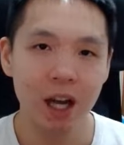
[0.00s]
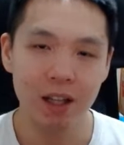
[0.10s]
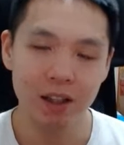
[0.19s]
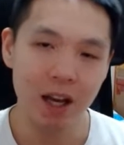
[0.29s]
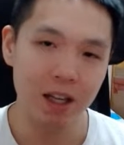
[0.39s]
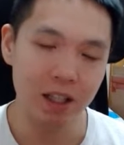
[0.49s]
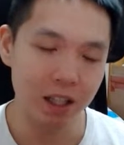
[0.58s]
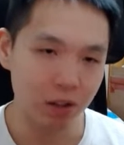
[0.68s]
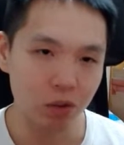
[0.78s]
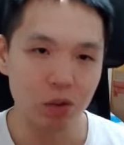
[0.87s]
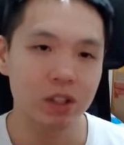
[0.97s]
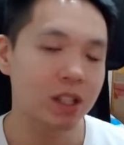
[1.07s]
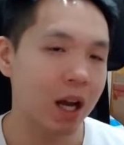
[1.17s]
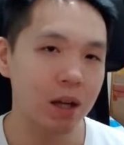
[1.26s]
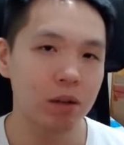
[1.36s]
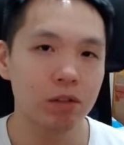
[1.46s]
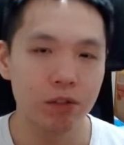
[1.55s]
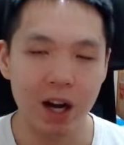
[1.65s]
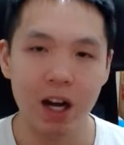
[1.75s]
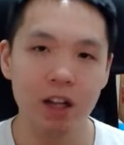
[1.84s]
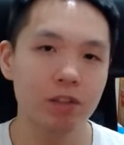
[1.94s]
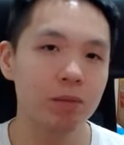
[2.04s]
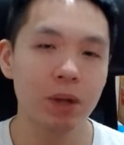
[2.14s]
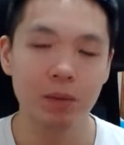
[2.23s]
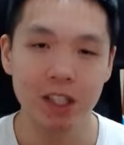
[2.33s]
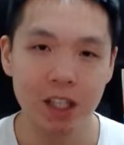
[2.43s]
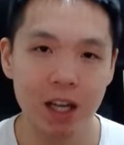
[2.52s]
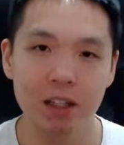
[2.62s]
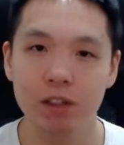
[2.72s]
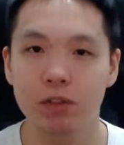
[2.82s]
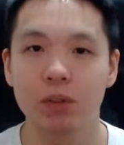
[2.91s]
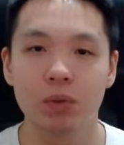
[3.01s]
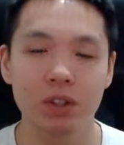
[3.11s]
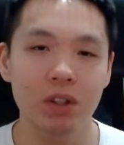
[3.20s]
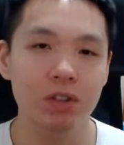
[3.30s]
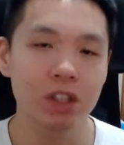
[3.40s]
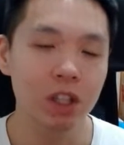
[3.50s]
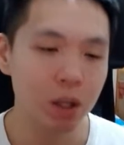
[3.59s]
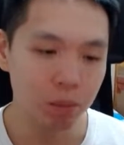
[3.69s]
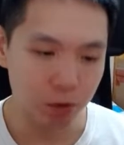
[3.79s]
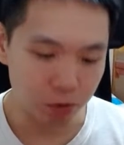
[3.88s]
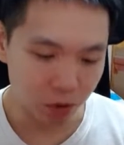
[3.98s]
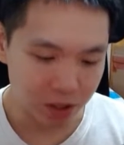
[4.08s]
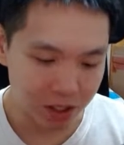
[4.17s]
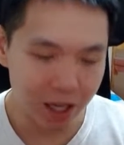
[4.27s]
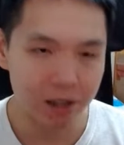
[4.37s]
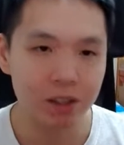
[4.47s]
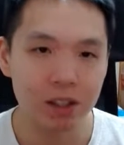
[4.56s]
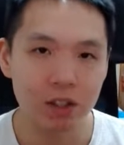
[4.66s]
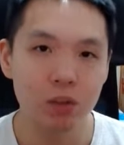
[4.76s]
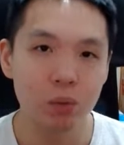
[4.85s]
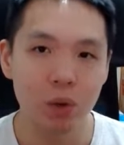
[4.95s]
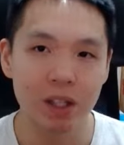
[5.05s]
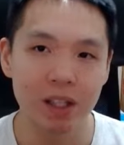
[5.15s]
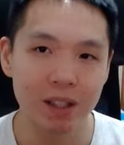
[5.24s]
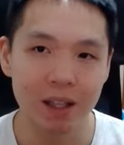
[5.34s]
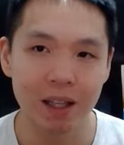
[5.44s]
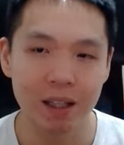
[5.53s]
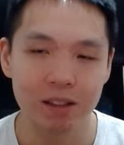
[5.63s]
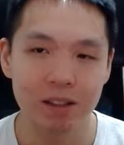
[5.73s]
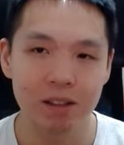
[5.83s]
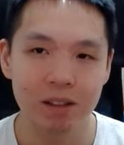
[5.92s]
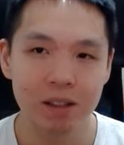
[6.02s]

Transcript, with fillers: and then it looks at five, maybe 10 different results before telling you what it thinks.